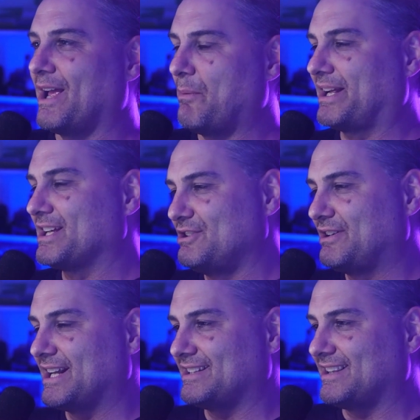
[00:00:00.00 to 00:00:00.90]
I mean, cause you
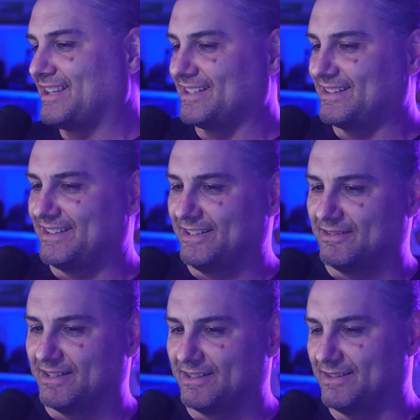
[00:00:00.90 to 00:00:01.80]
got the, you
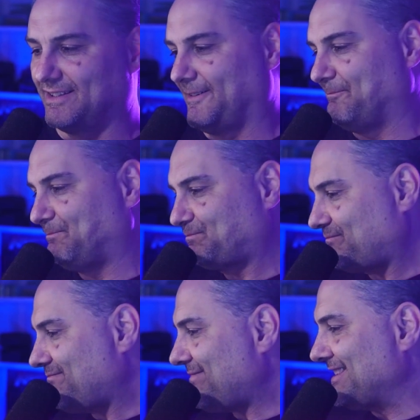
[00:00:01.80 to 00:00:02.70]
know, the, the,
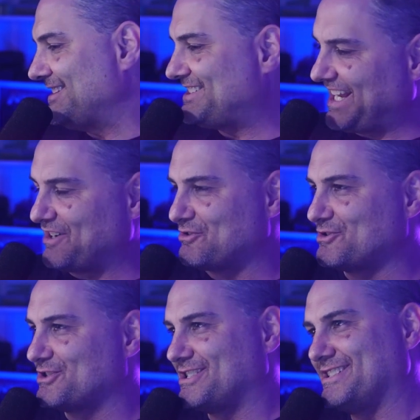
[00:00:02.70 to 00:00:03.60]
the
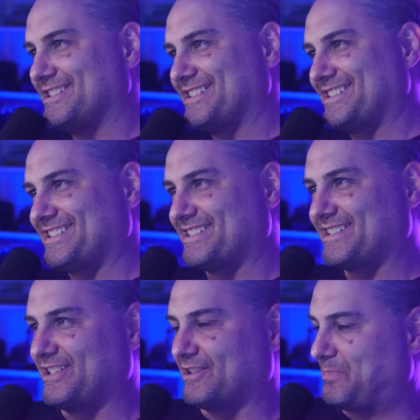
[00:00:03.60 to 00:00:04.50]
standard,
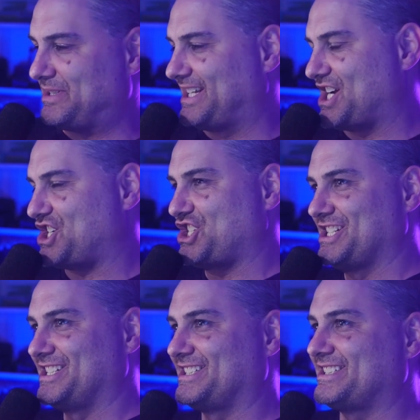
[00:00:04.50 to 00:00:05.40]
you know,
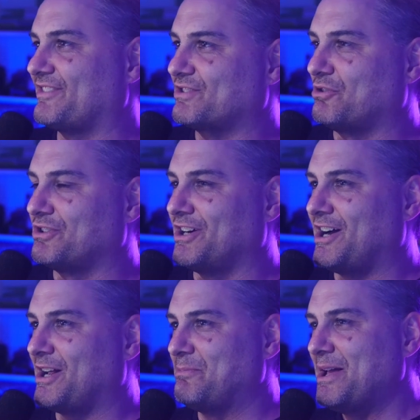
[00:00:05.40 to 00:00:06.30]
possession stuff going
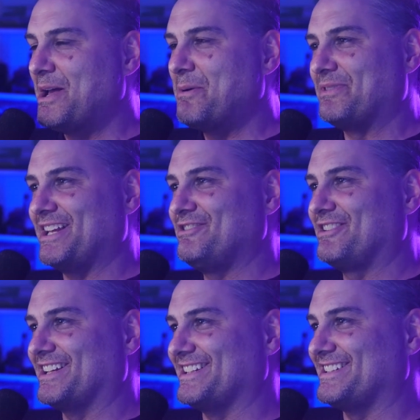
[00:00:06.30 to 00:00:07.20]
on. But then you
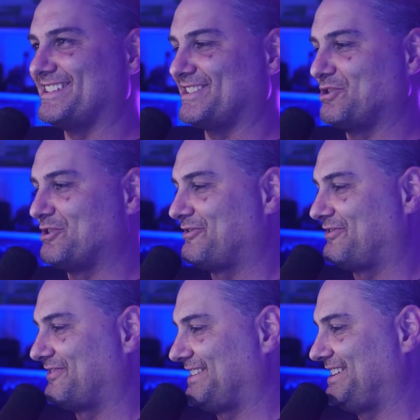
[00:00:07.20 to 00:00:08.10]
get this sort
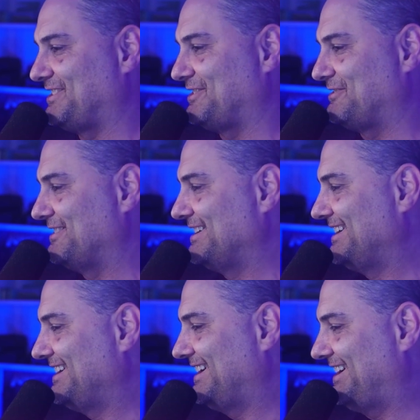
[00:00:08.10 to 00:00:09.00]
of, you know,
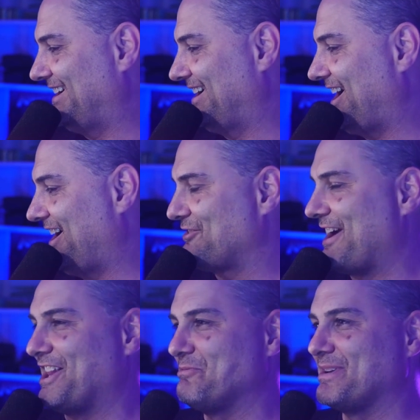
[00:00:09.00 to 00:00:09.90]
uh, other
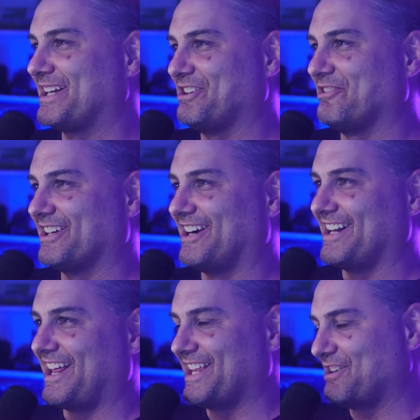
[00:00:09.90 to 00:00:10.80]
element going on.
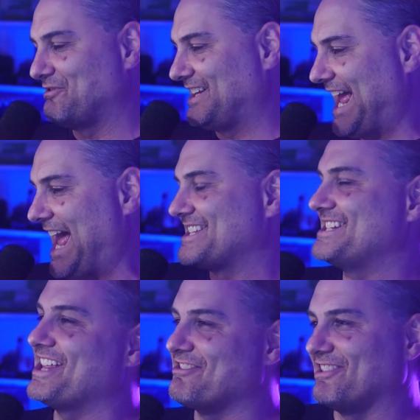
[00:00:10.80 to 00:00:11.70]
I think really adds
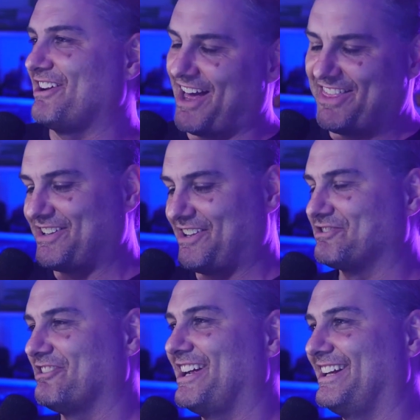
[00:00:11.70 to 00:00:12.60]
another level. I thought that was
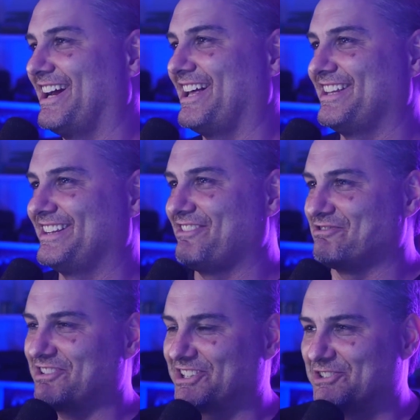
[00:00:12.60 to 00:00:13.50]
great. I think that was
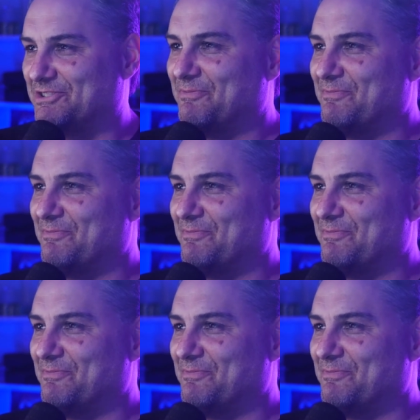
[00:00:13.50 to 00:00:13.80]
really cool. Yeah.